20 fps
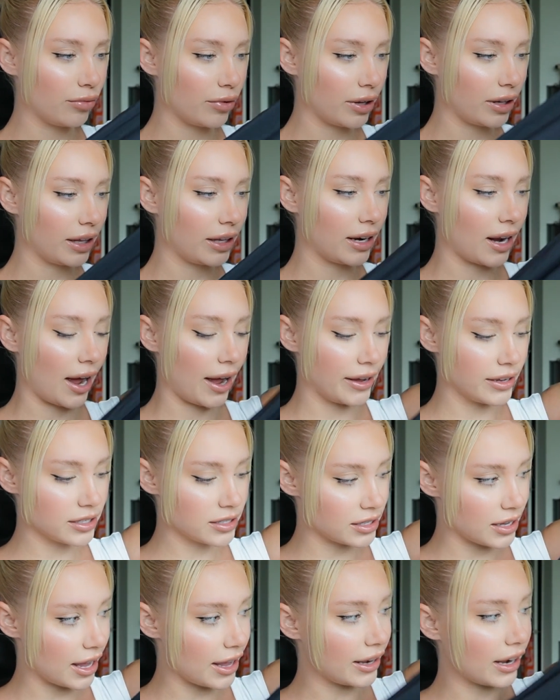really
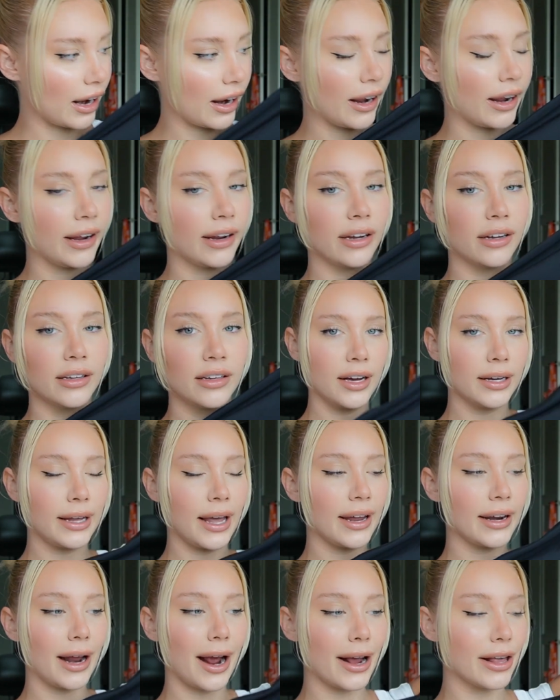nice. And
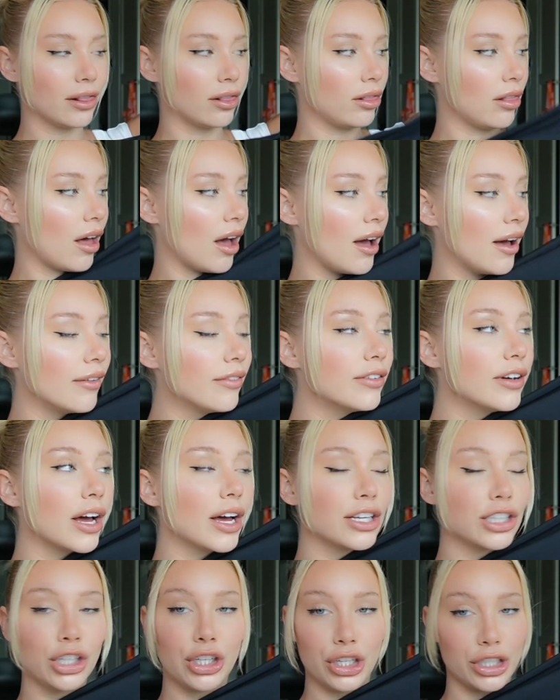I love
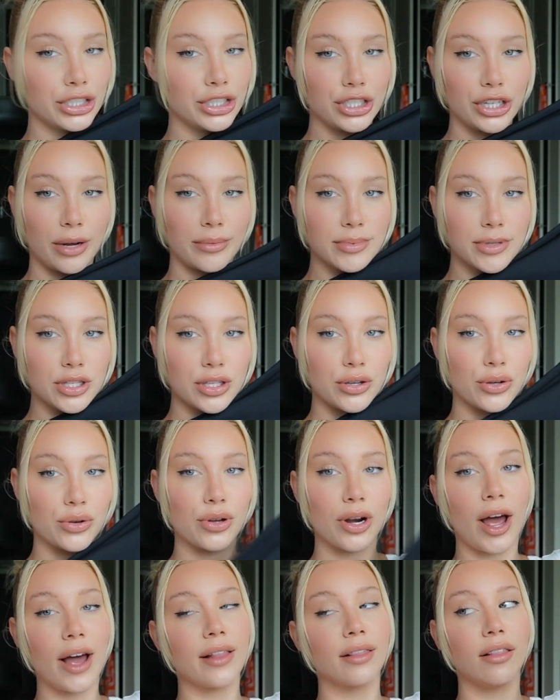a good
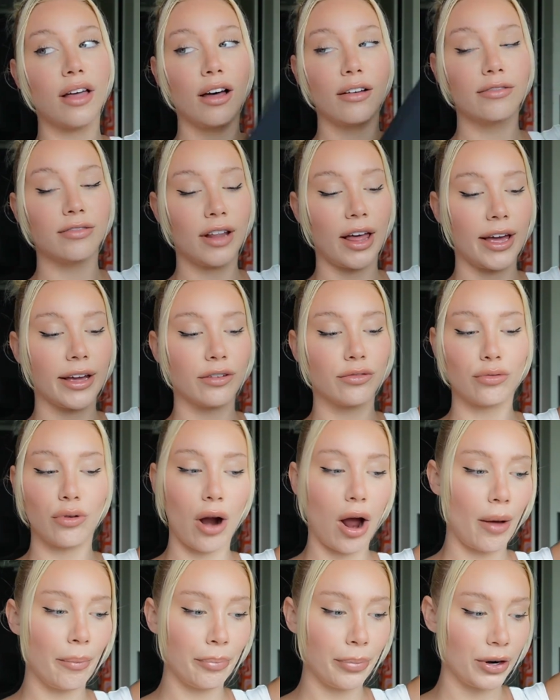jumpsuit. I love like
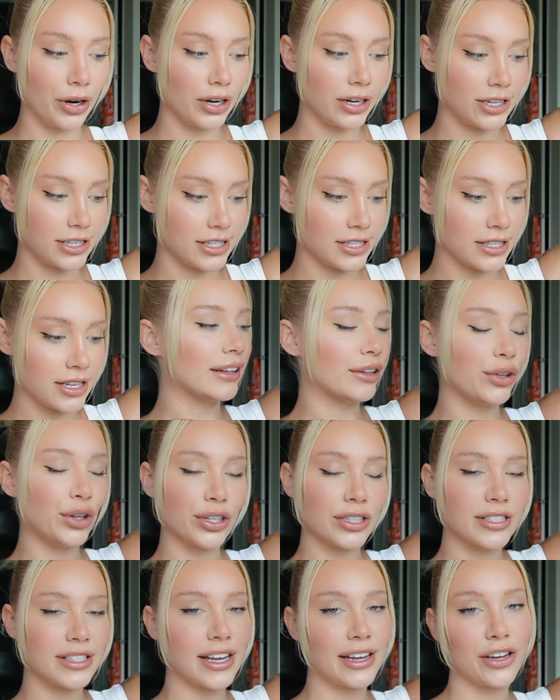rompers. It
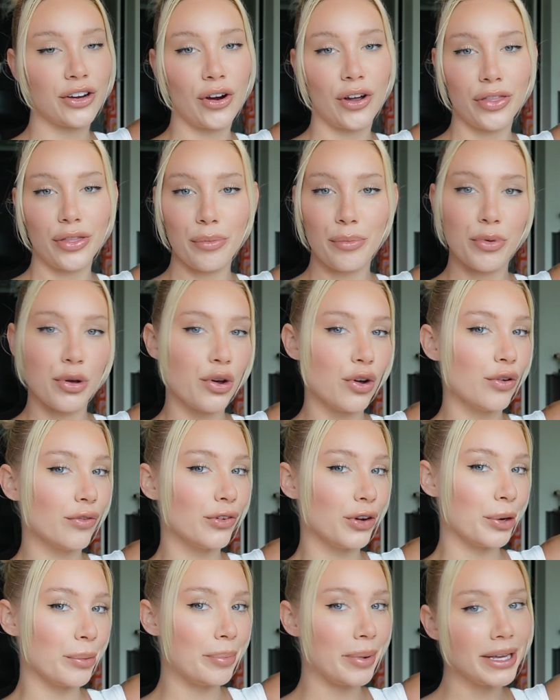looks like you're on the move,
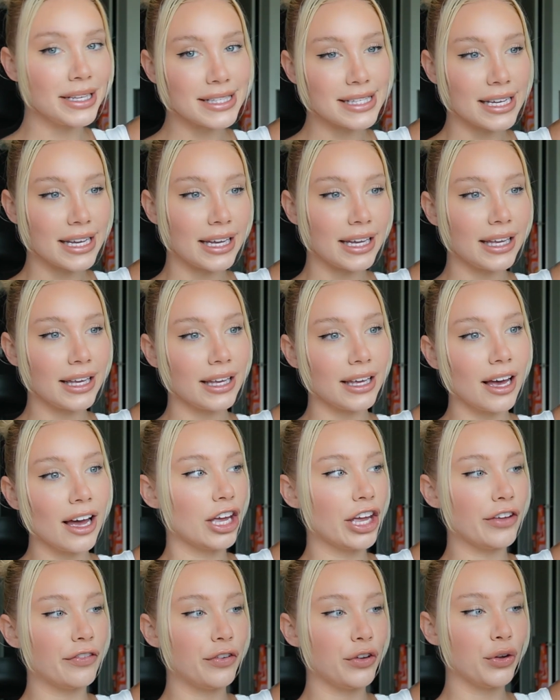you're busy.
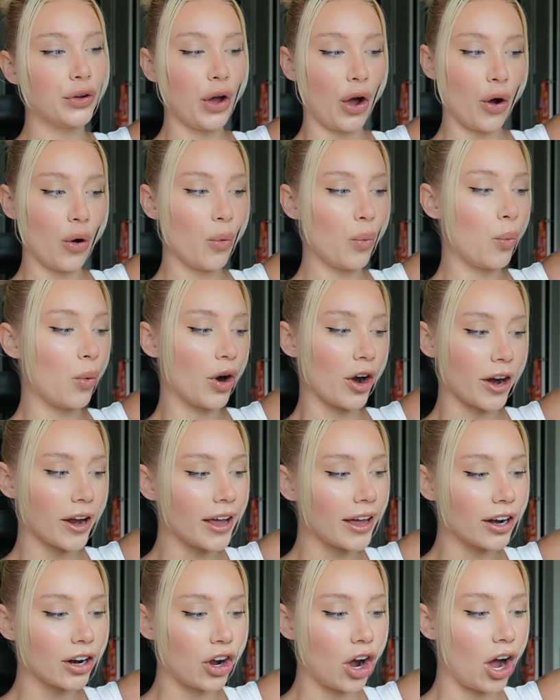If you go work
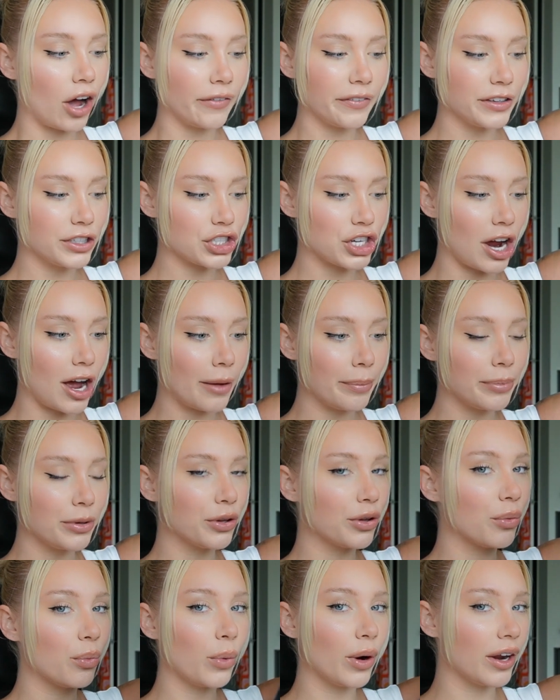at a coffee shop, you
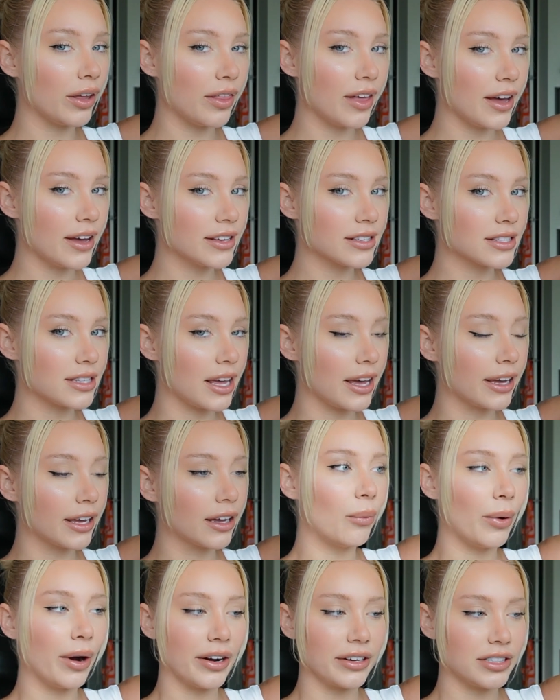can wear this, like
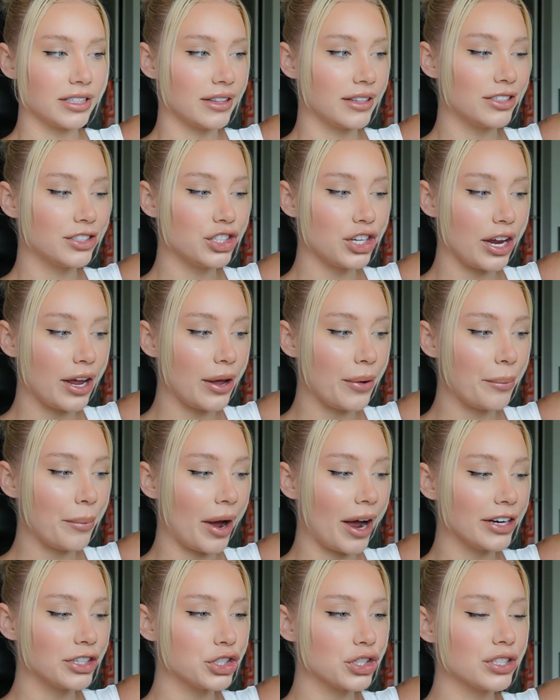wear it to the gym.
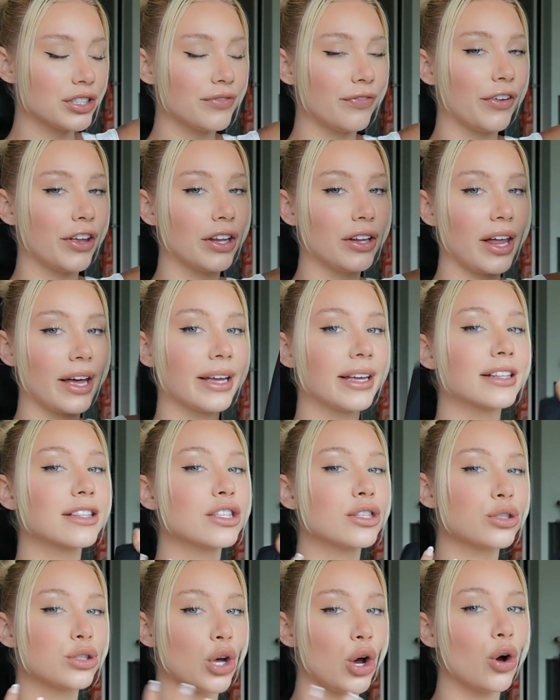I just feel like it's
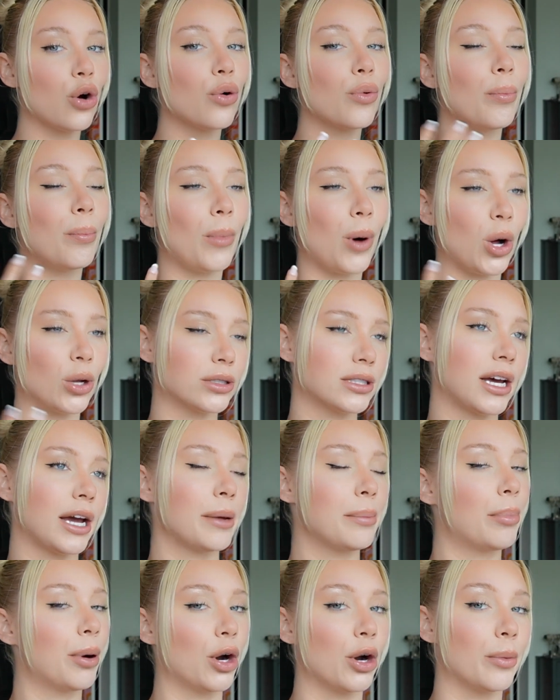so
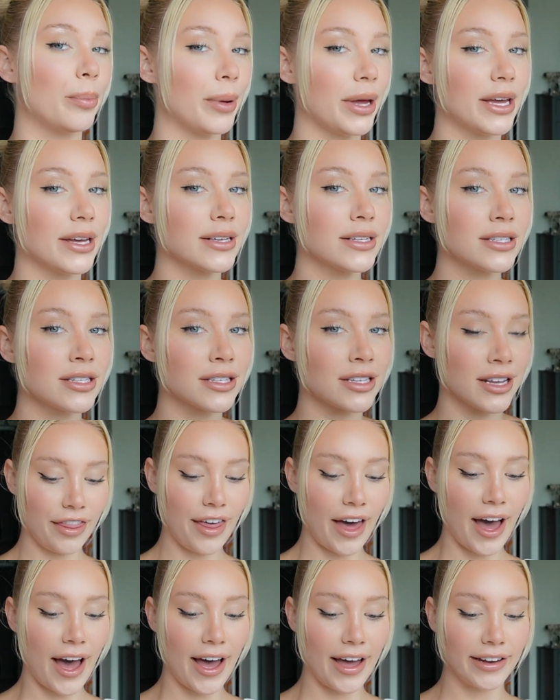multi-purpose
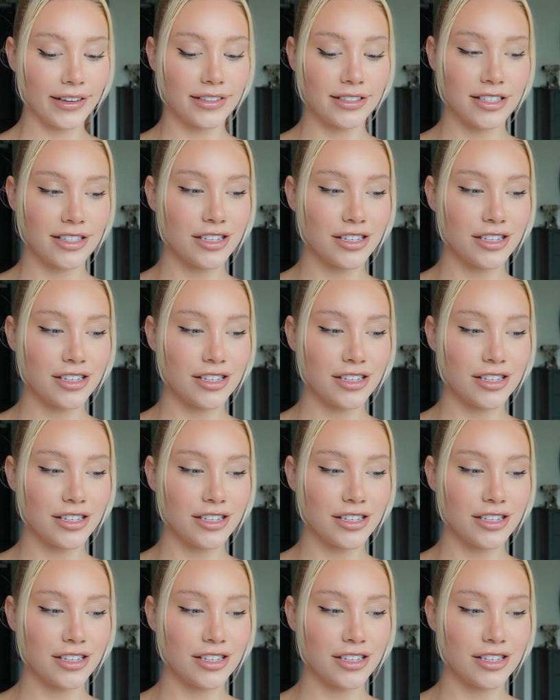that